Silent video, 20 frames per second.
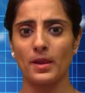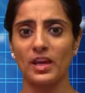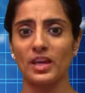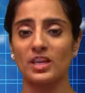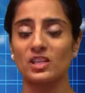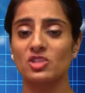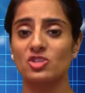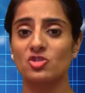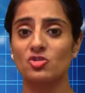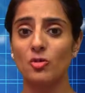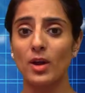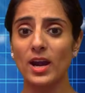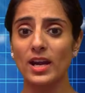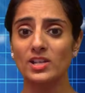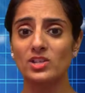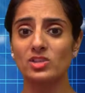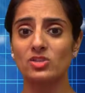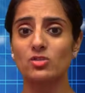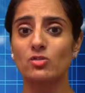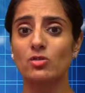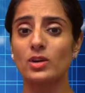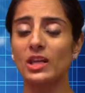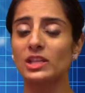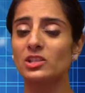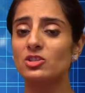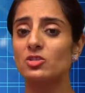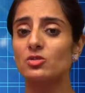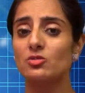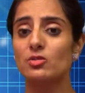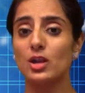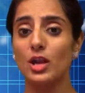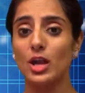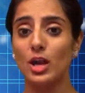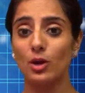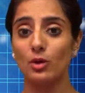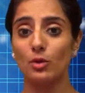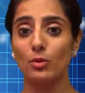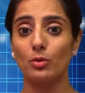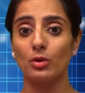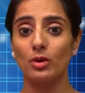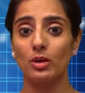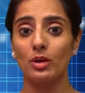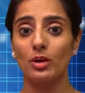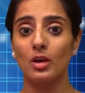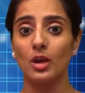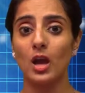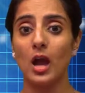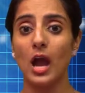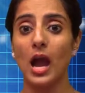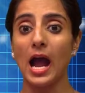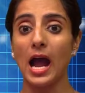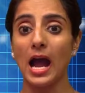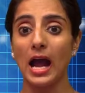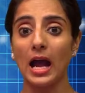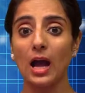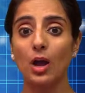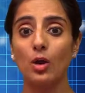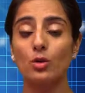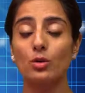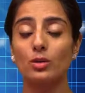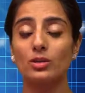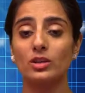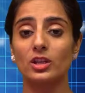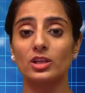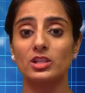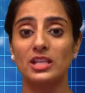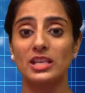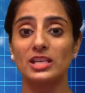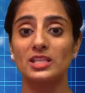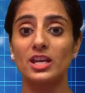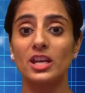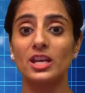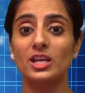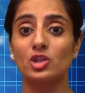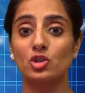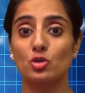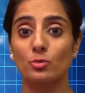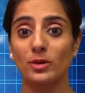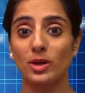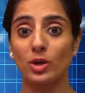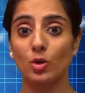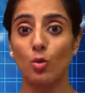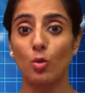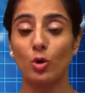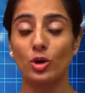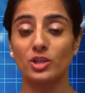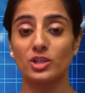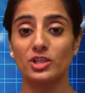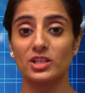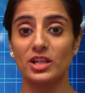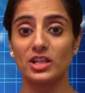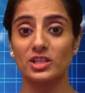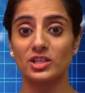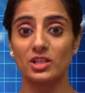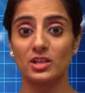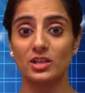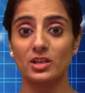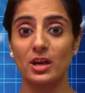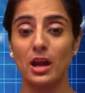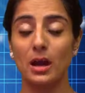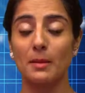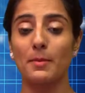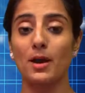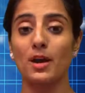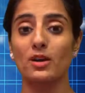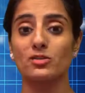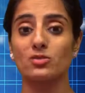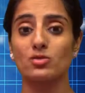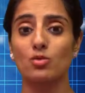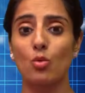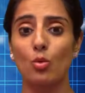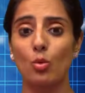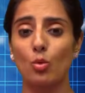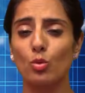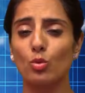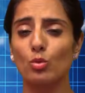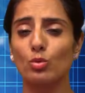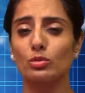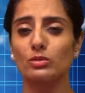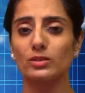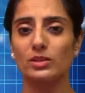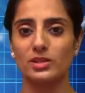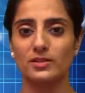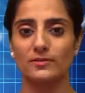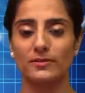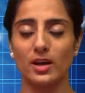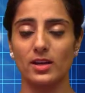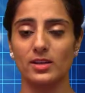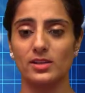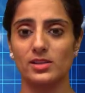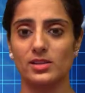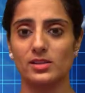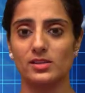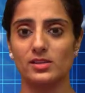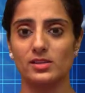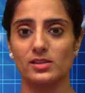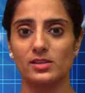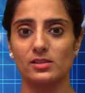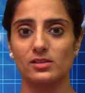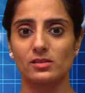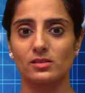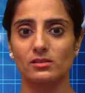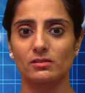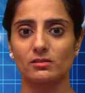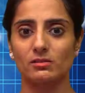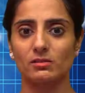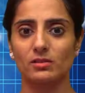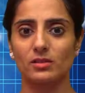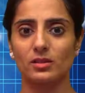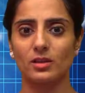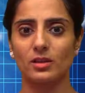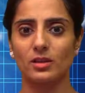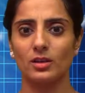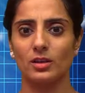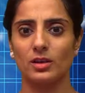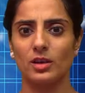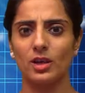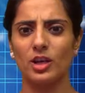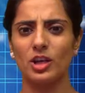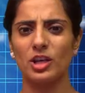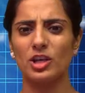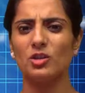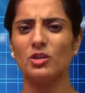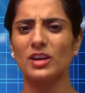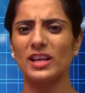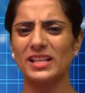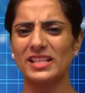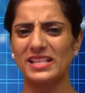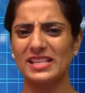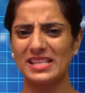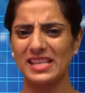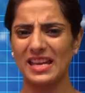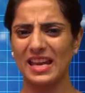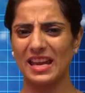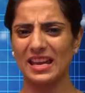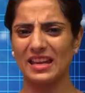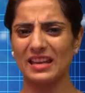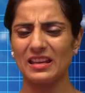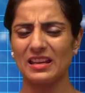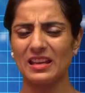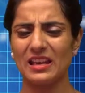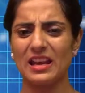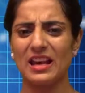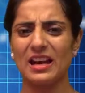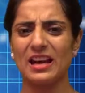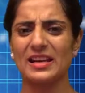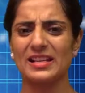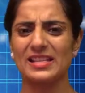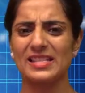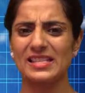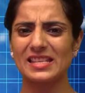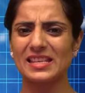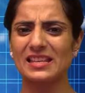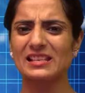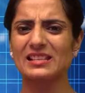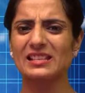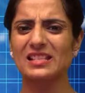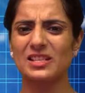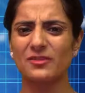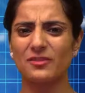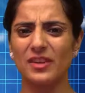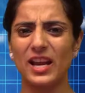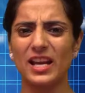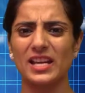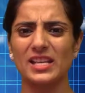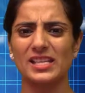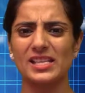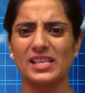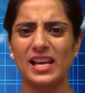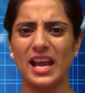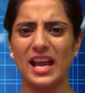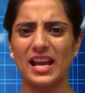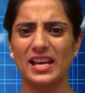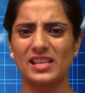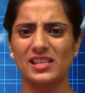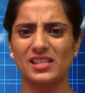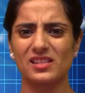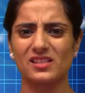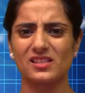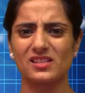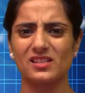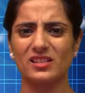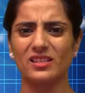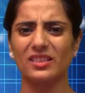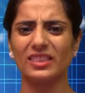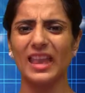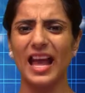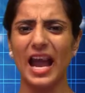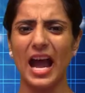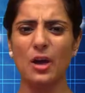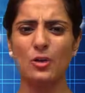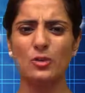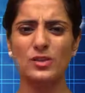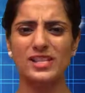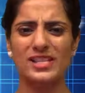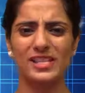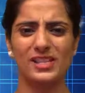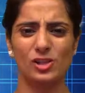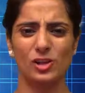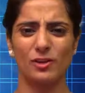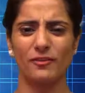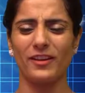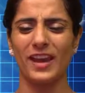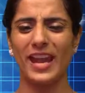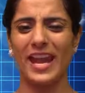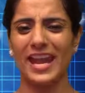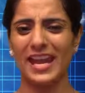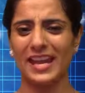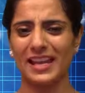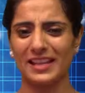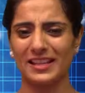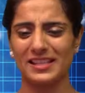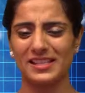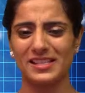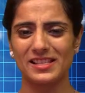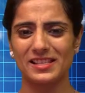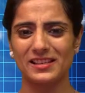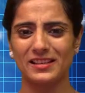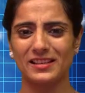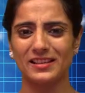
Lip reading: It tries to get to know how the data is to be coordinated amongst all the devices. You can say a single device has thousands of hands